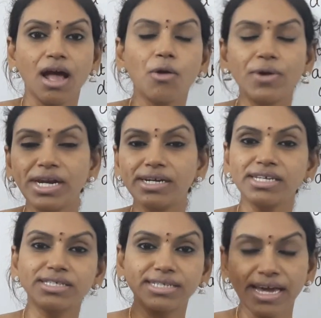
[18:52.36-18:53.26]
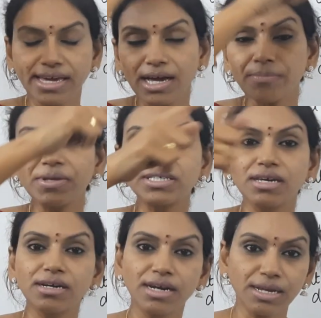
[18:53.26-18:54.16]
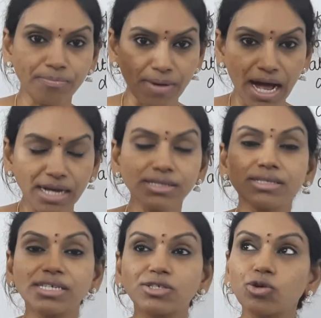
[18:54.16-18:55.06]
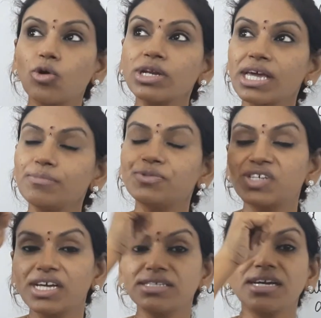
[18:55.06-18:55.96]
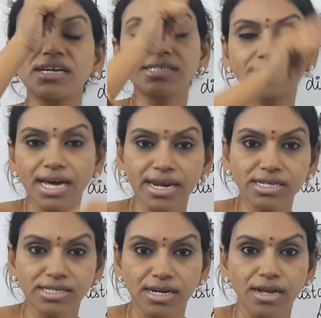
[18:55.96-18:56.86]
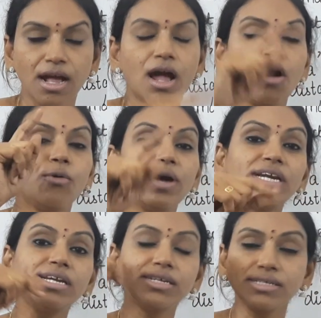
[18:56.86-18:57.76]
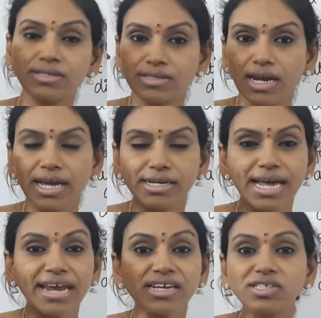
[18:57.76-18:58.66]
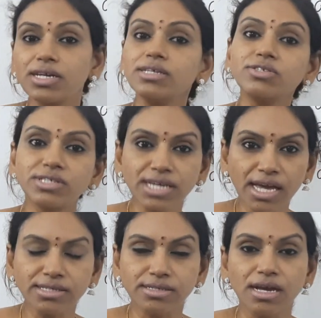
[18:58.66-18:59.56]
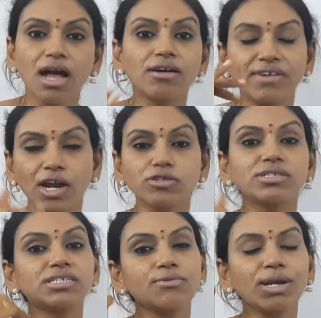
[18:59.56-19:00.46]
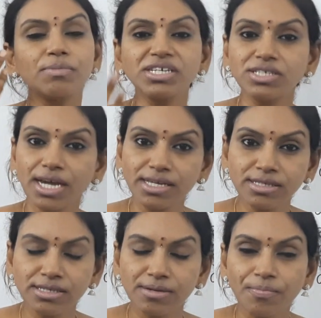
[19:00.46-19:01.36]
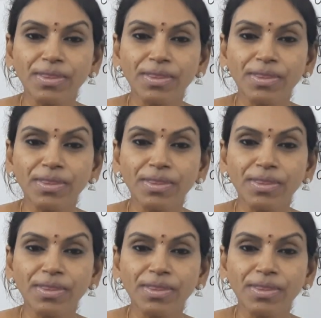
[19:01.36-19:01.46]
When it is taking up the circular path, the stone keeps changing its direction. When it is like direction is changed, velocity will be changed.